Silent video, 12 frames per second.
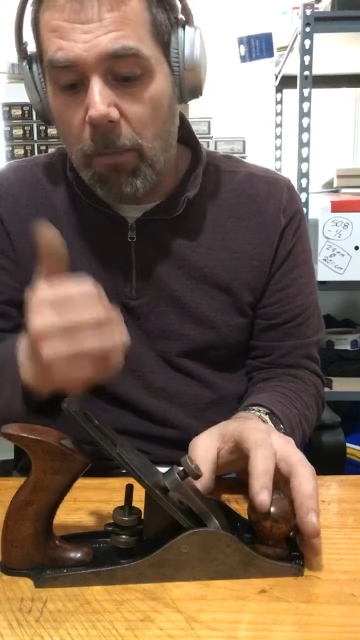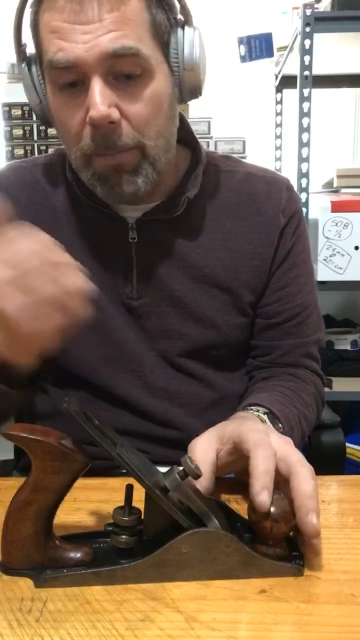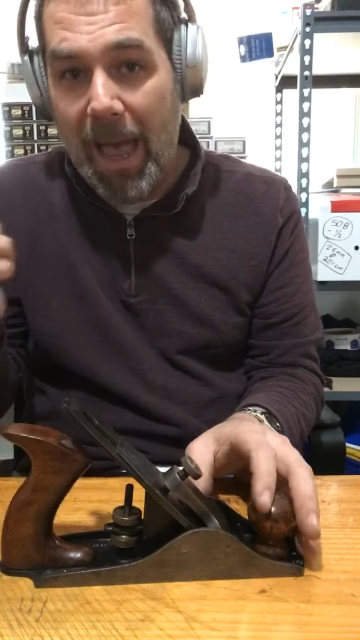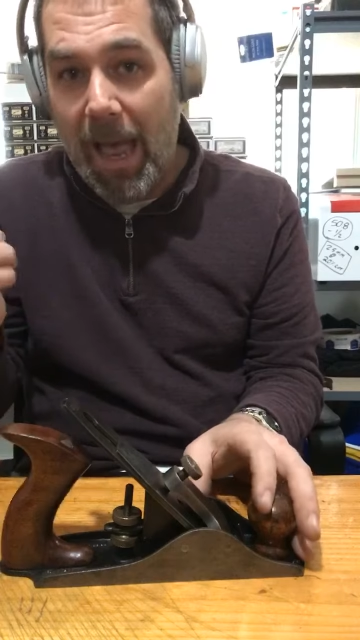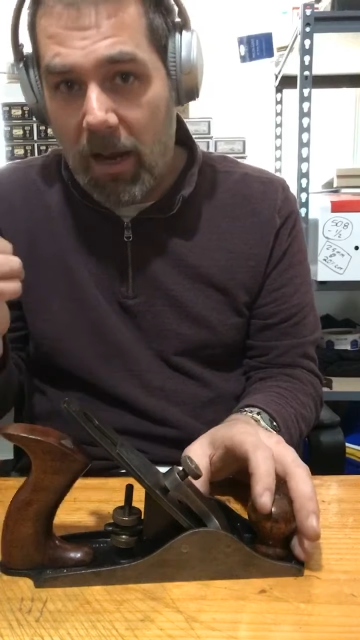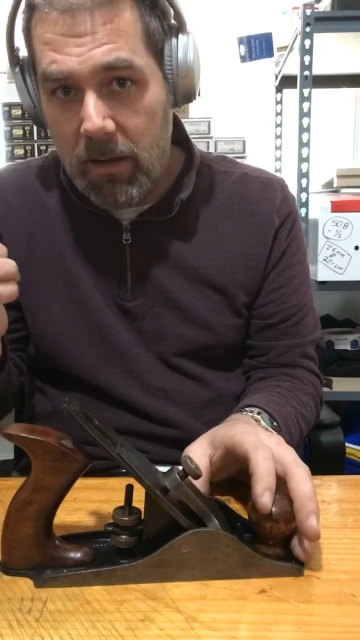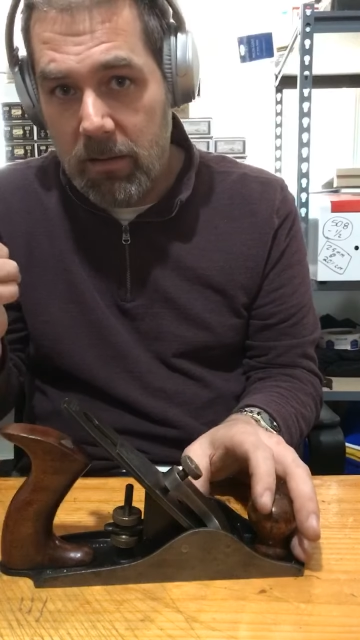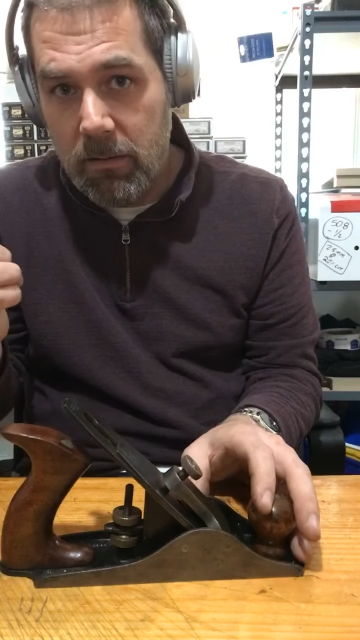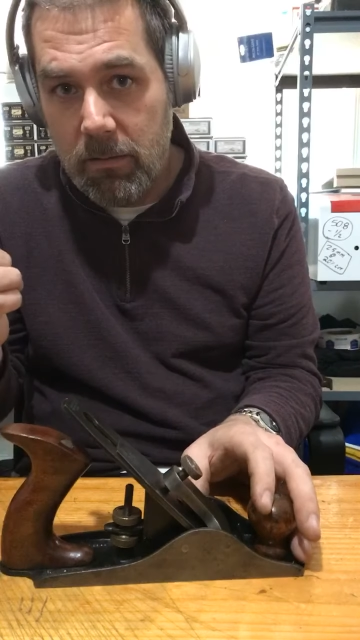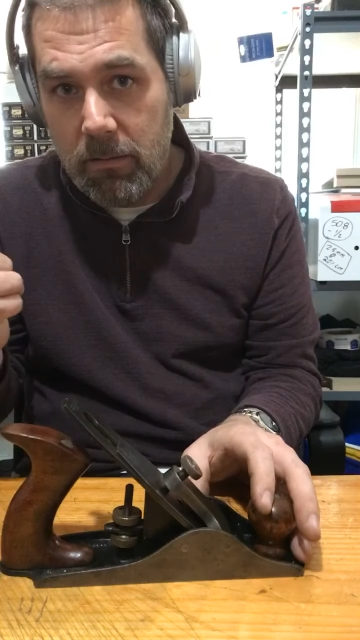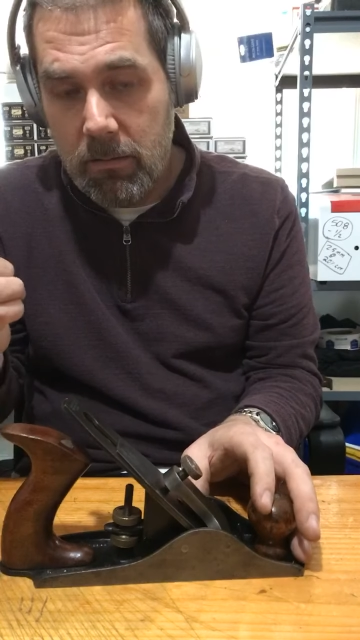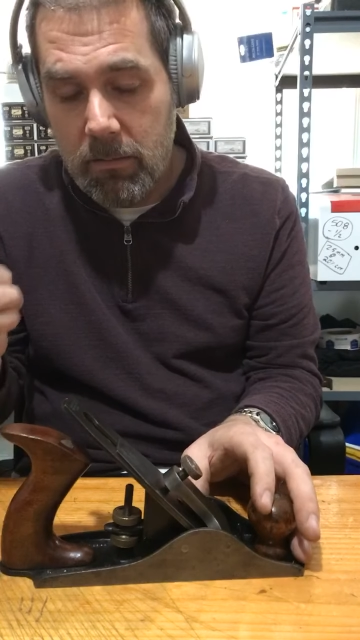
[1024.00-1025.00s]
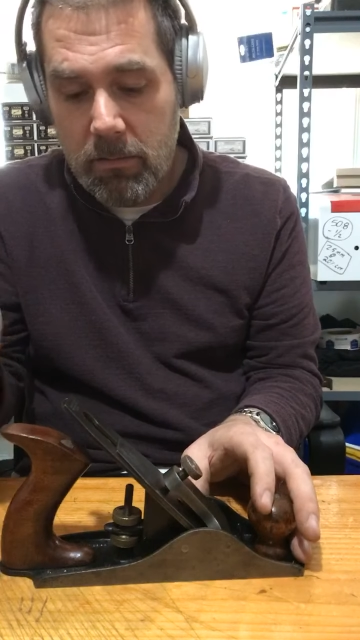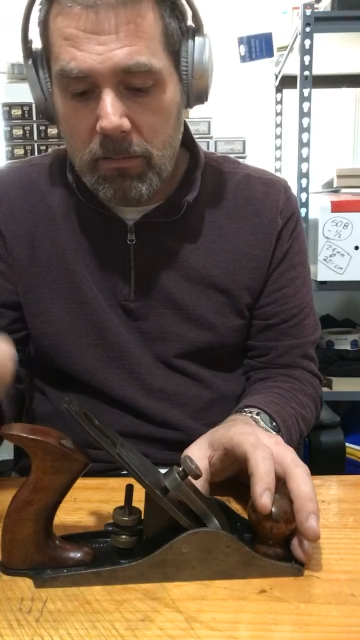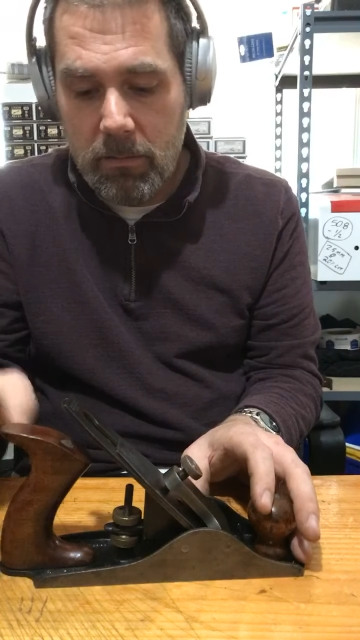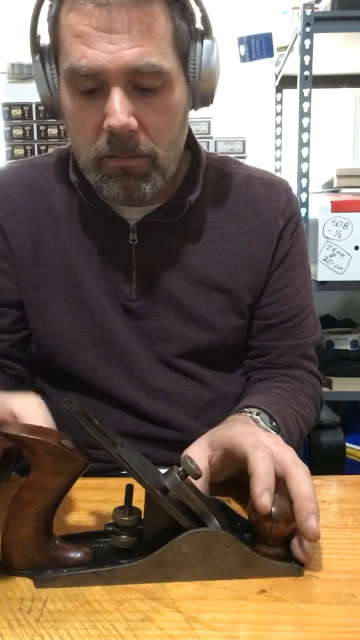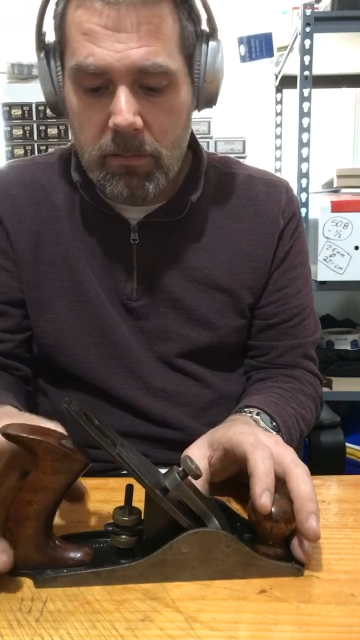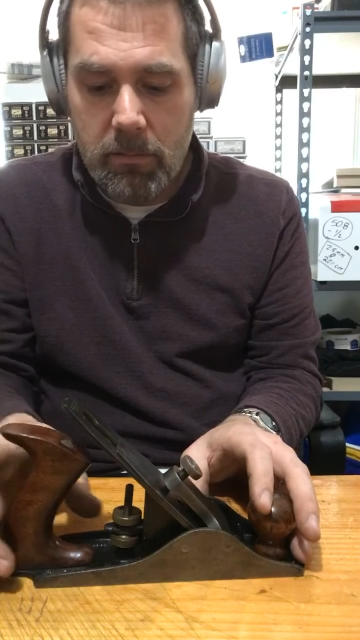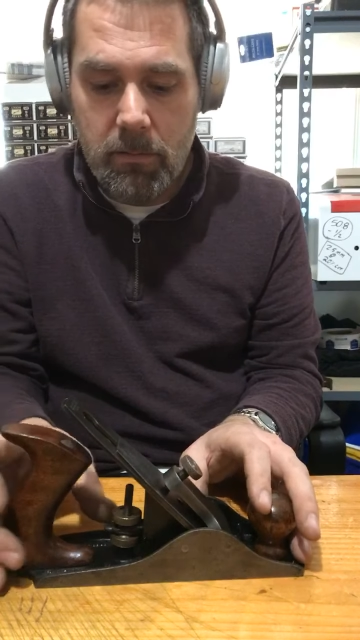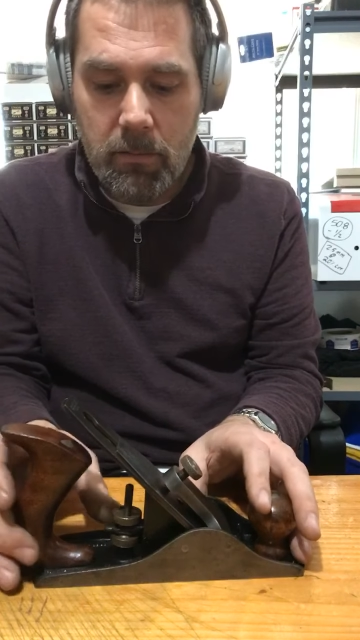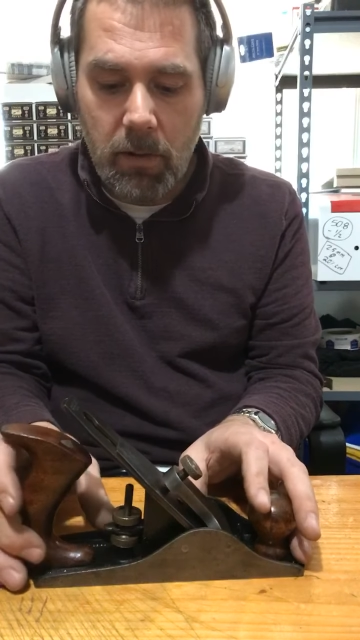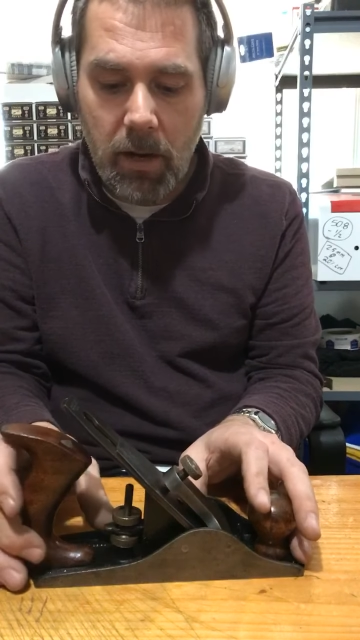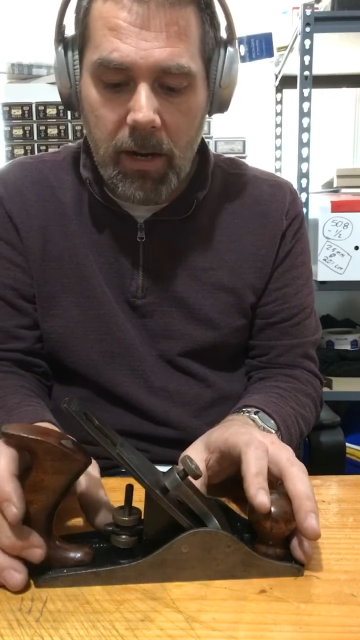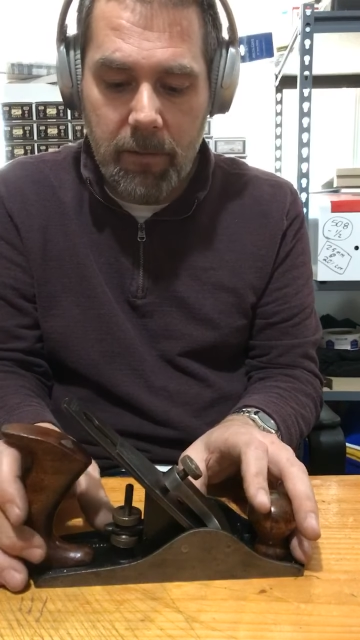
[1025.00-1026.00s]
I want to go back,
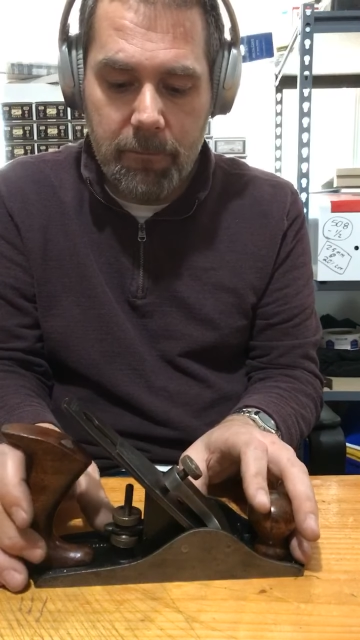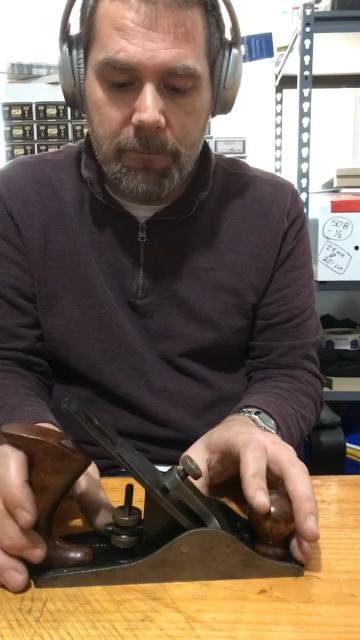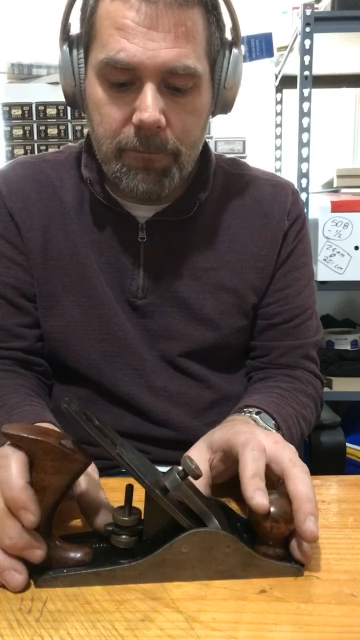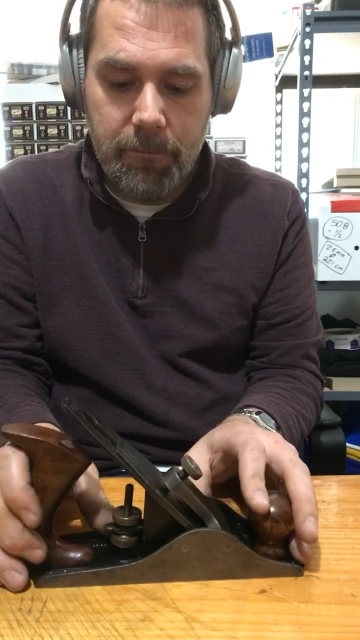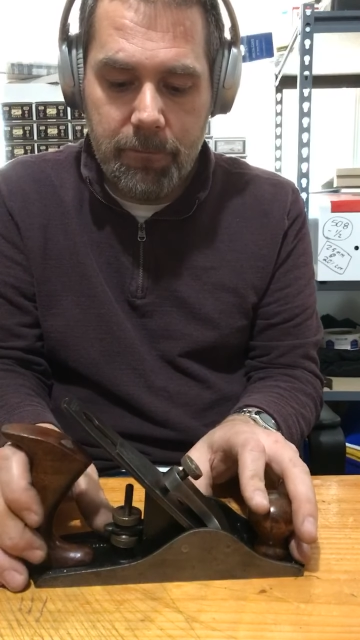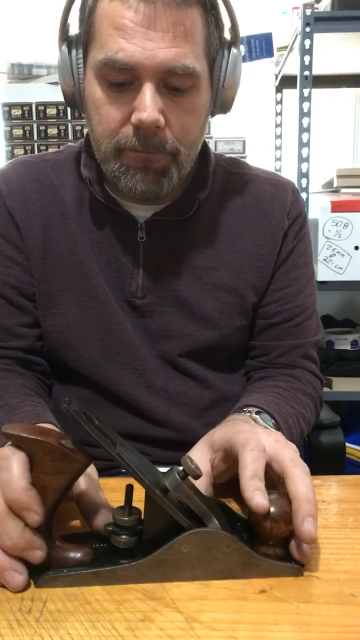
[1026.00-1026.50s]
right?